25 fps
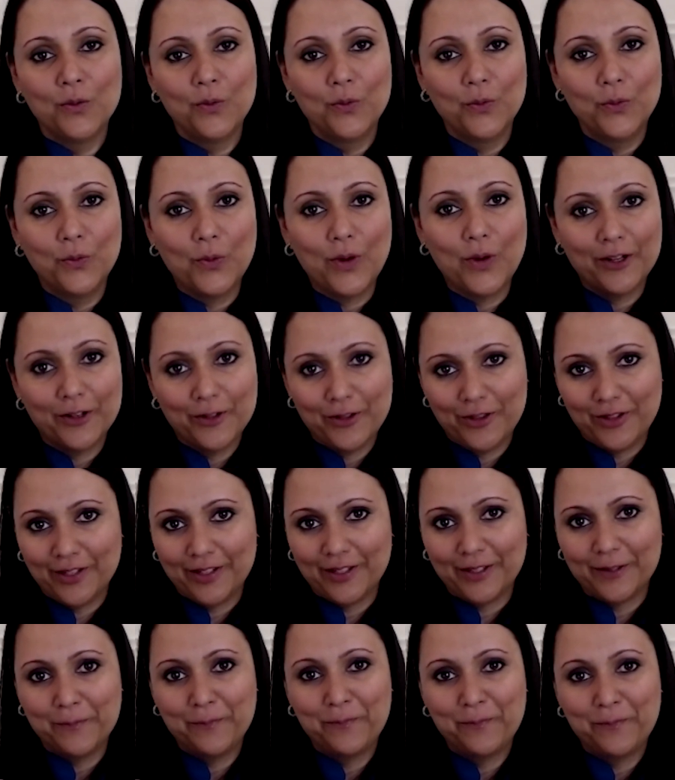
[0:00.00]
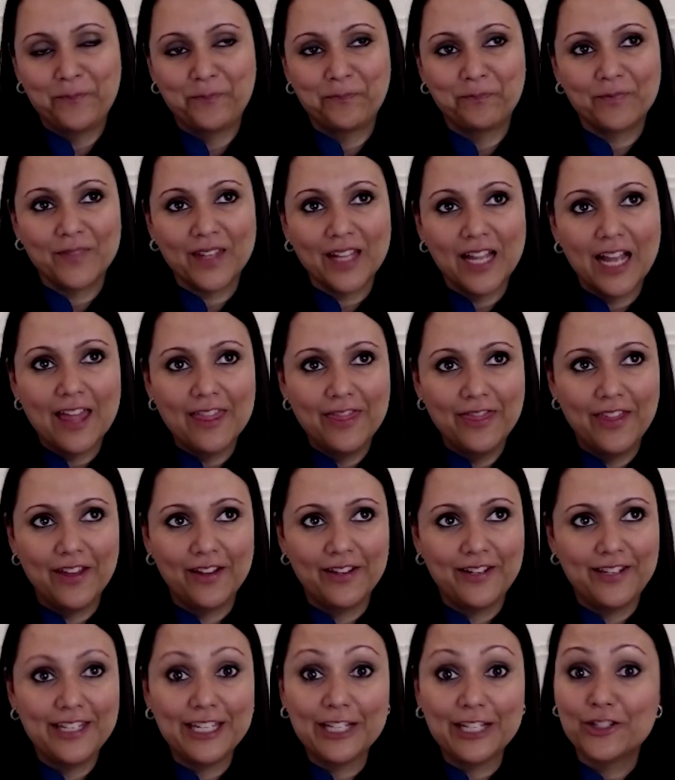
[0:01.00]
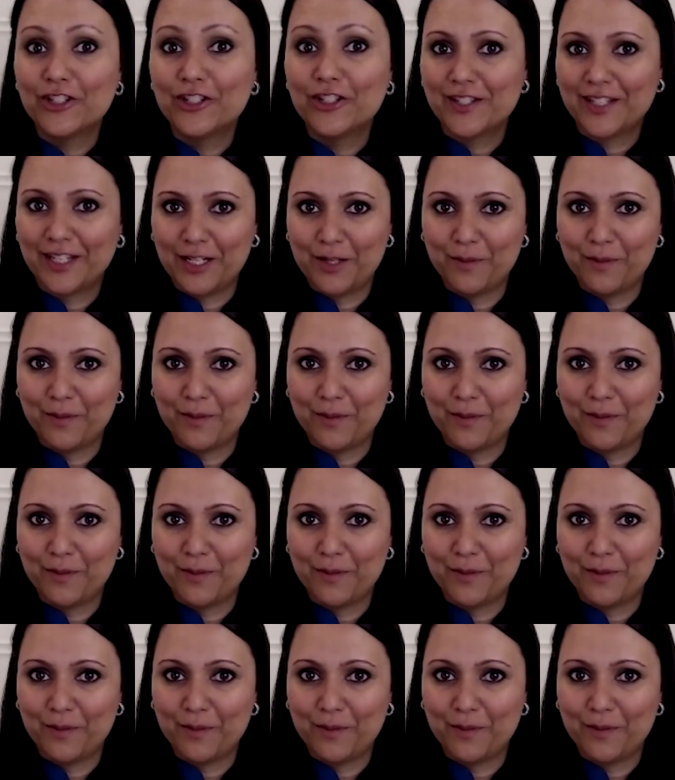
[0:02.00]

where the the niche is going